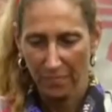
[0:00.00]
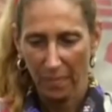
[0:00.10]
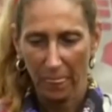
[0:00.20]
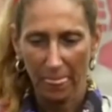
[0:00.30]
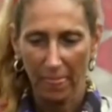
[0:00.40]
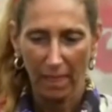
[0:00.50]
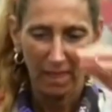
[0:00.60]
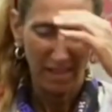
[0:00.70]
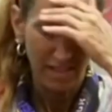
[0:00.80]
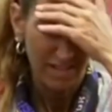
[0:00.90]
You know, a
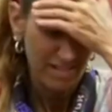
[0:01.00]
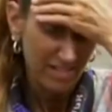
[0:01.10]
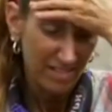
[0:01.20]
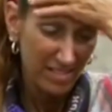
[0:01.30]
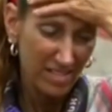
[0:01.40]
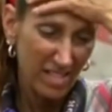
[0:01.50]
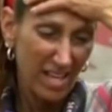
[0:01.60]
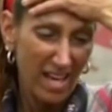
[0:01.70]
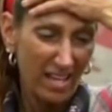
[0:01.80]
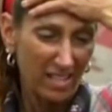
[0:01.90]
reduced
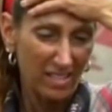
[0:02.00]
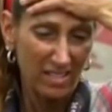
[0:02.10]
problem-solving ability